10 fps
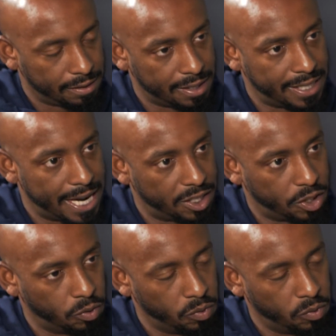attached
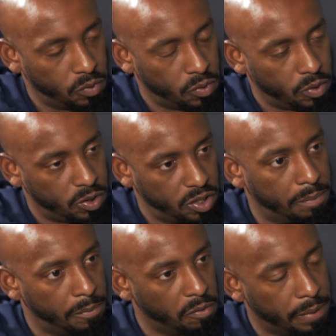to the
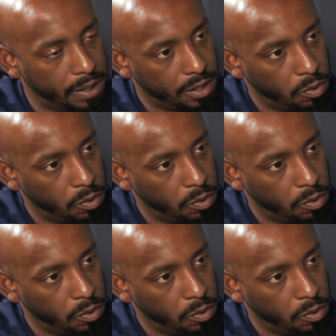movement?